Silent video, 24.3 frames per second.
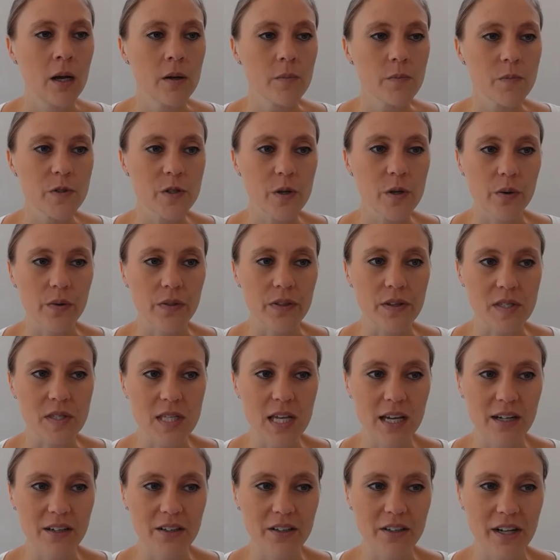So the
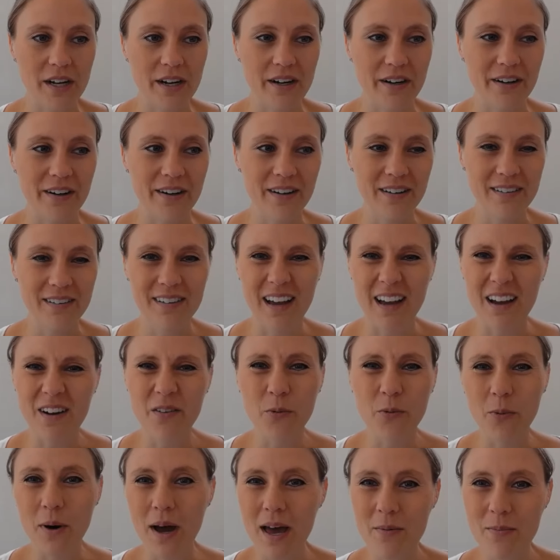standard error,
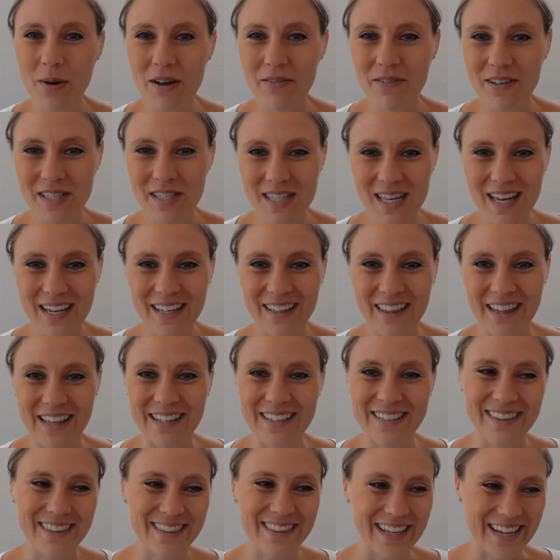why am I even saying
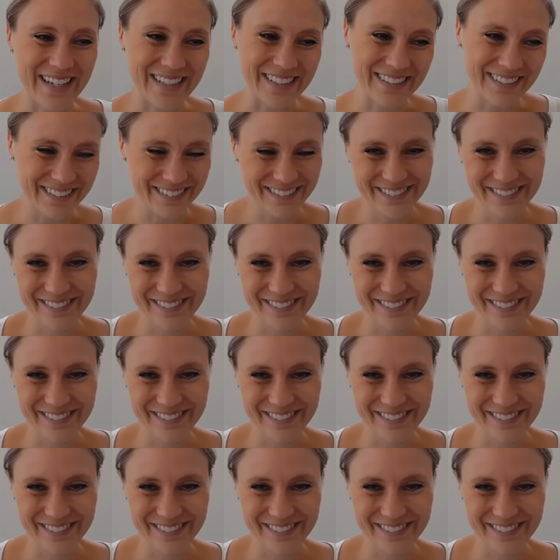that then?